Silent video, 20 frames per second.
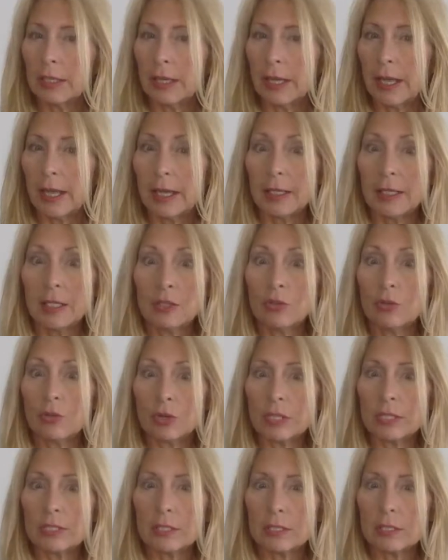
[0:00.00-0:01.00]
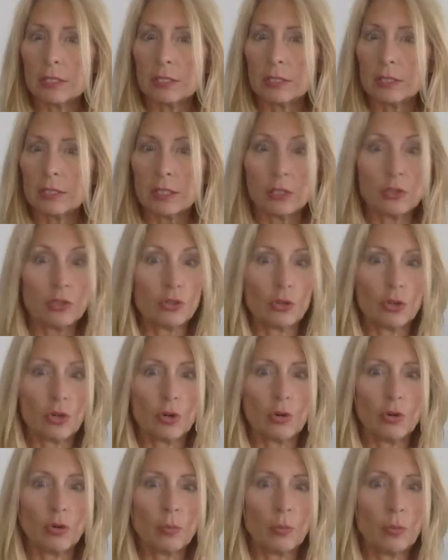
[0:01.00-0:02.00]
any noises in your
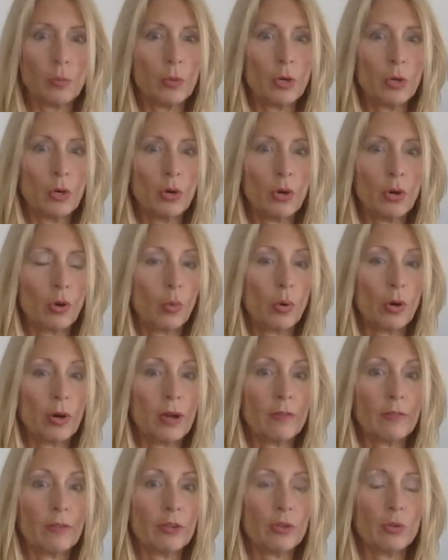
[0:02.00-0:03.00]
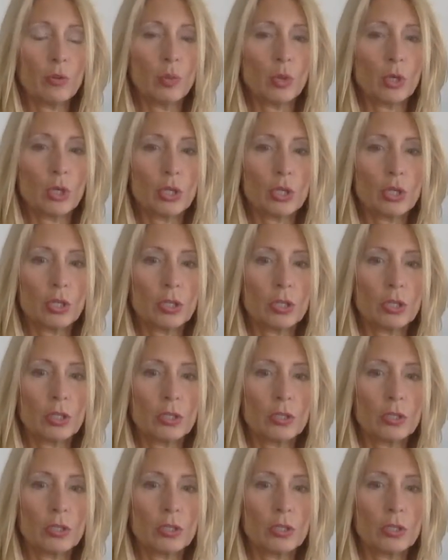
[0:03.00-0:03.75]
home or wherever you were?